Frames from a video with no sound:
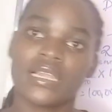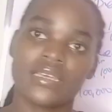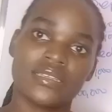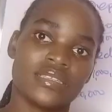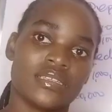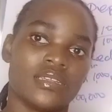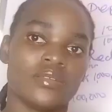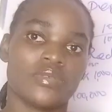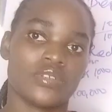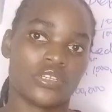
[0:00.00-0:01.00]
balance,
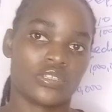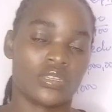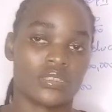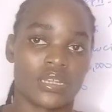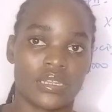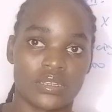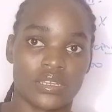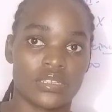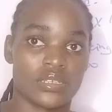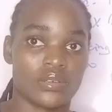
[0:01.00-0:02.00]
depreciation is
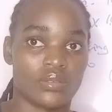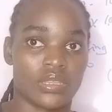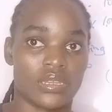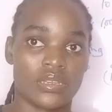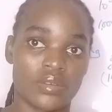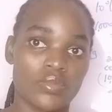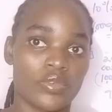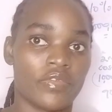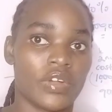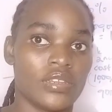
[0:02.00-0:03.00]
calculated on the net
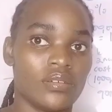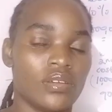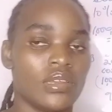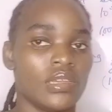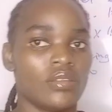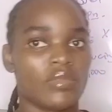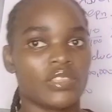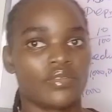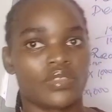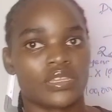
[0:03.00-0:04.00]
book value,
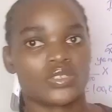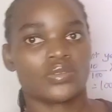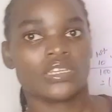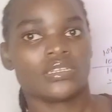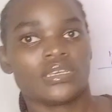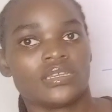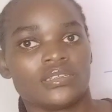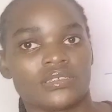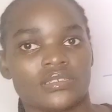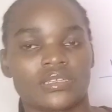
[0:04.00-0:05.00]
but for the straight line,
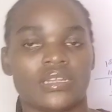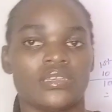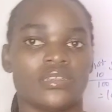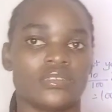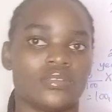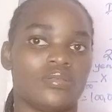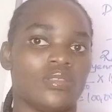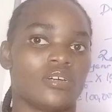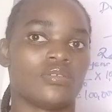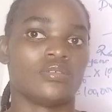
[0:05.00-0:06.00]
it is calculated
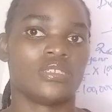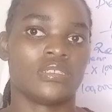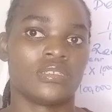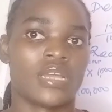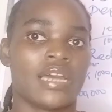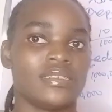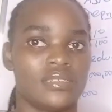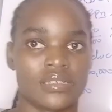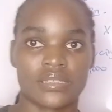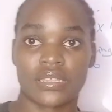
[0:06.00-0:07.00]
on the cost, and
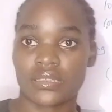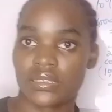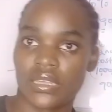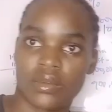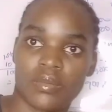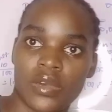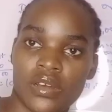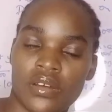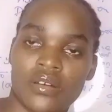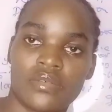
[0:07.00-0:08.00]
it is the
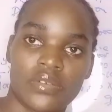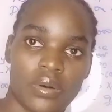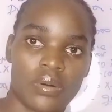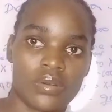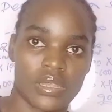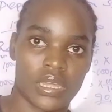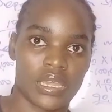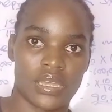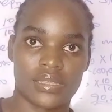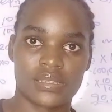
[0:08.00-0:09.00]
same for all the
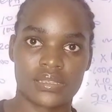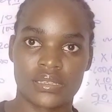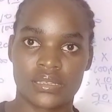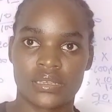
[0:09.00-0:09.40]
years.